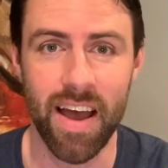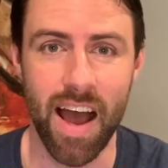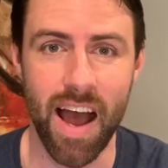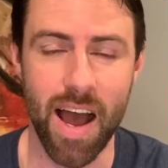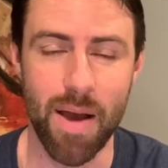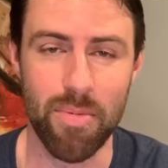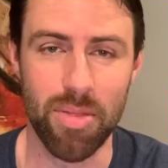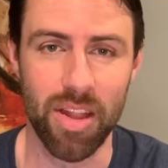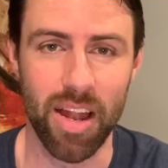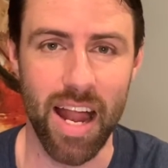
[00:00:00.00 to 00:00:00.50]

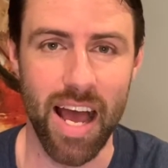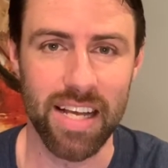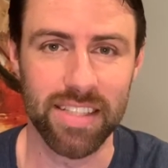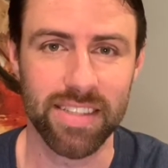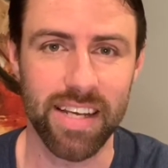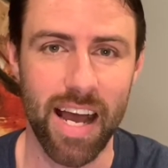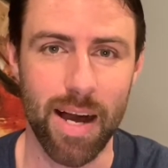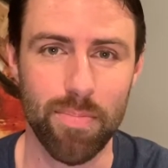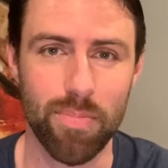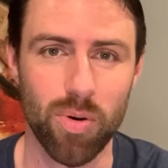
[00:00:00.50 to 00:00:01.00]
in the
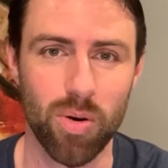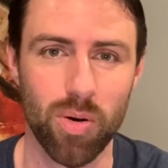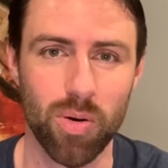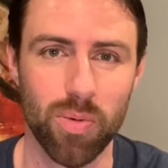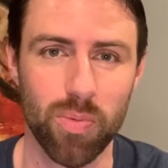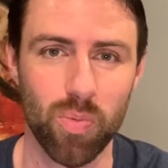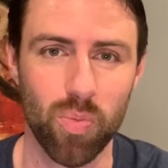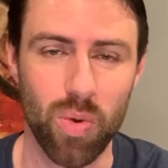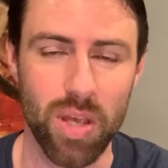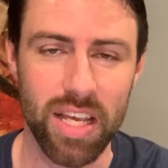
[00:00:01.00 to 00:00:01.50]
last
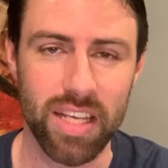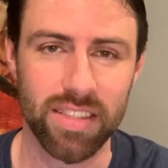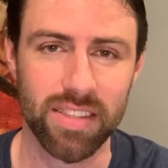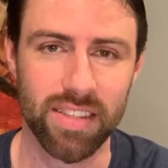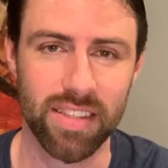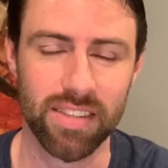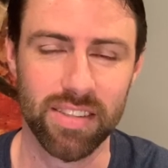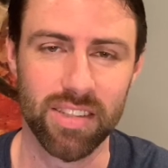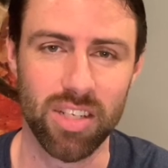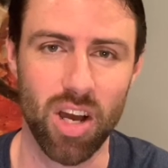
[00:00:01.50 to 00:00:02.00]
couple weeks
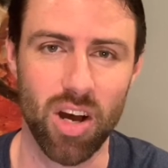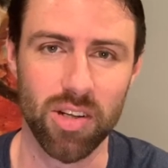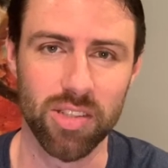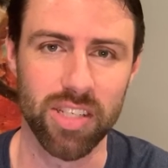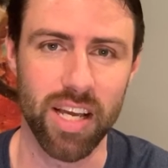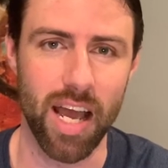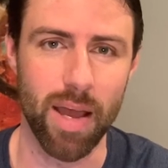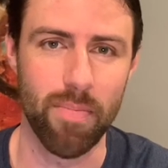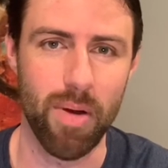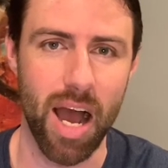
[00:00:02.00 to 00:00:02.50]
since the
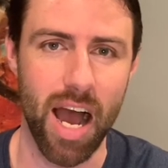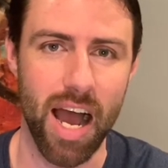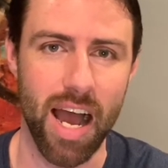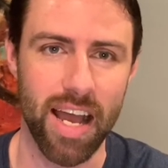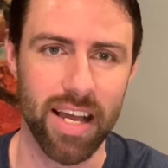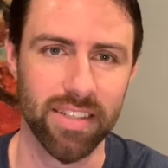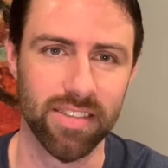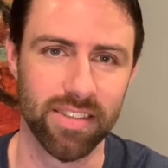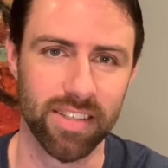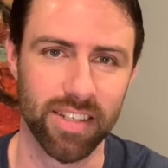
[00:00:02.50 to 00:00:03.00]
all-time
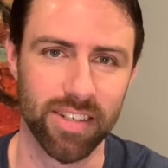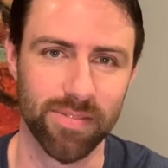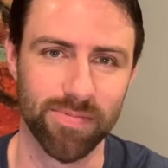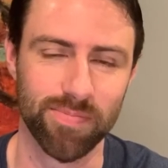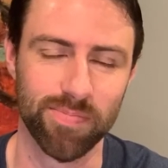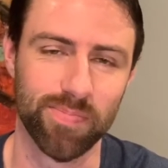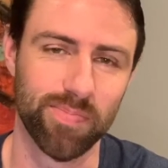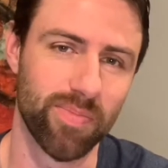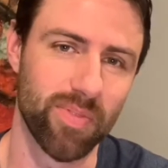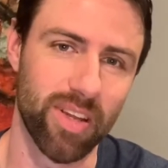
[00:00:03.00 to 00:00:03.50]
highs and
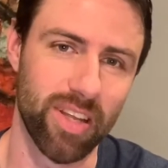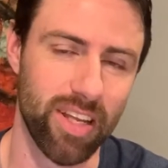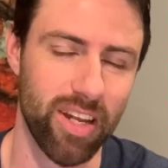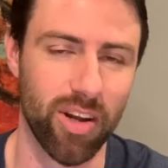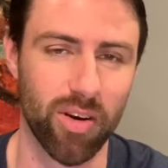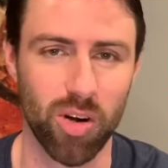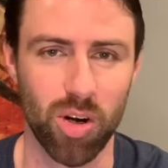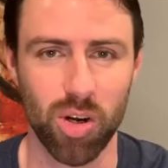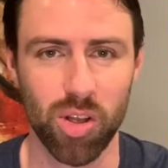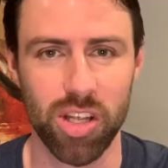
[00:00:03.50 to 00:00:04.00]

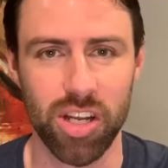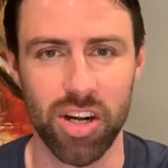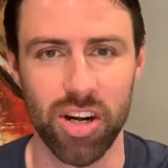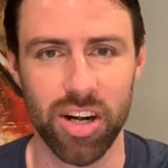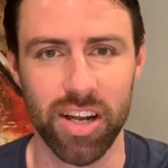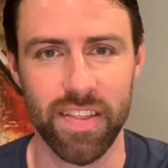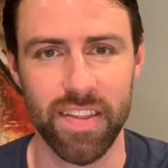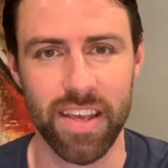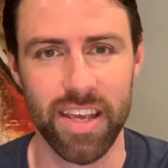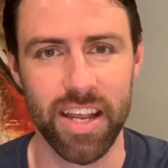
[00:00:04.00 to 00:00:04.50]

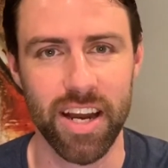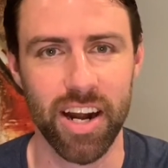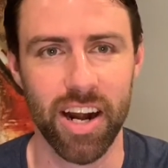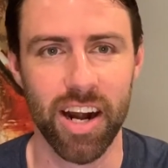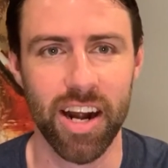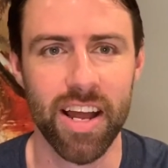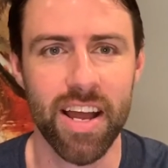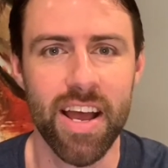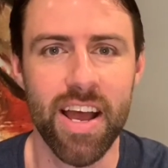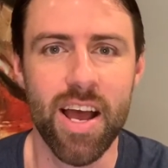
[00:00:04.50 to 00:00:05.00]
earlier in the
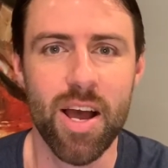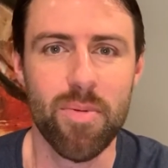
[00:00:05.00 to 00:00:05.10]
year.